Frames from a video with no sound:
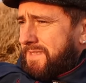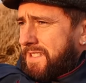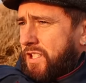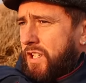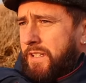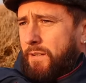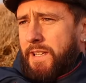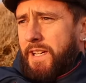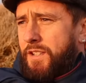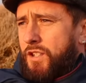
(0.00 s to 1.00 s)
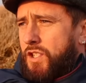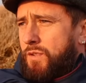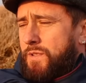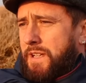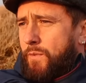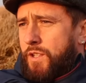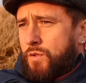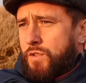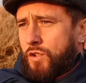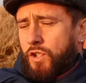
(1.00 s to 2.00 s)
it turned out later that she was like, when she
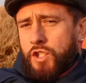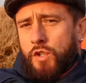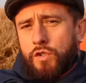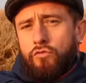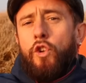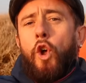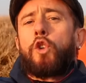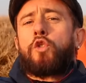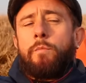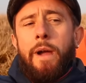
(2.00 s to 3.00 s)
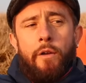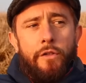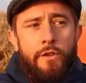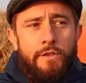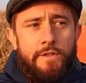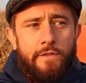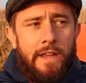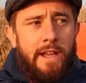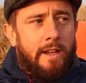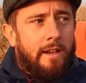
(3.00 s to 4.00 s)
was younger, she used to run ultra marathons of
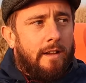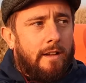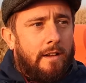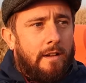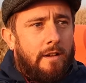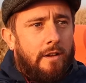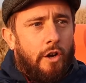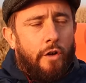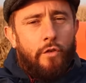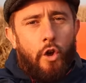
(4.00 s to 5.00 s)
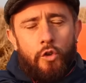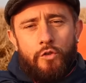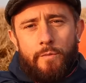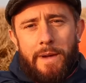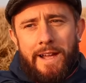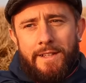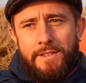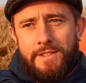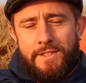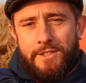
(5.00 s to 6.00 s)
like over 100
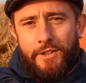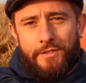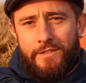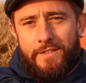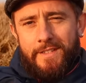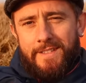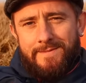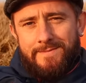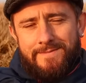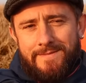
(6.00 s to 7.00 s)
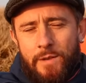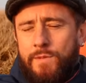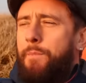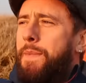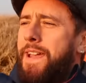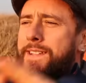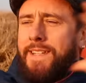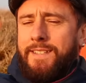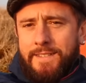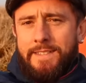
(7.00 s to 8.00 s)
miles and stuff. And it was
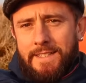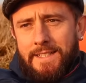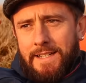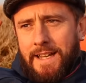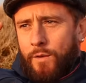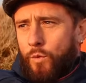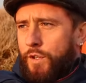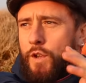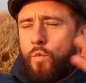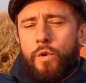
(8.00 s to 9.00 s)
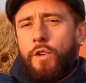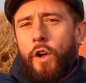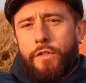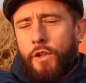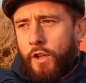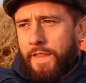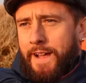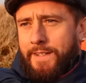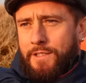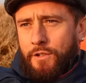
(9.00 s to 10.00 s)
amazing. And you would not have thought
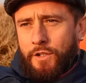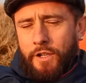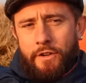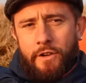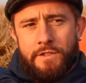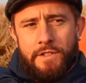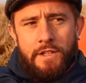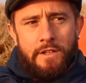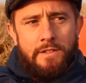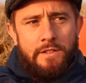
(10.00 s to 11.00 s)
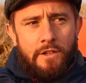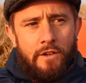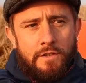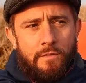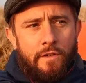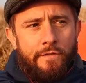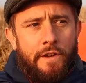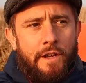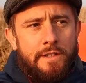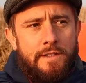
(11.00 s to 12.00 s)
that to look at her and to talk to her at
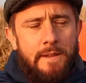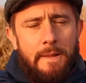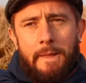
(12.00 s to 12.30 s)
first.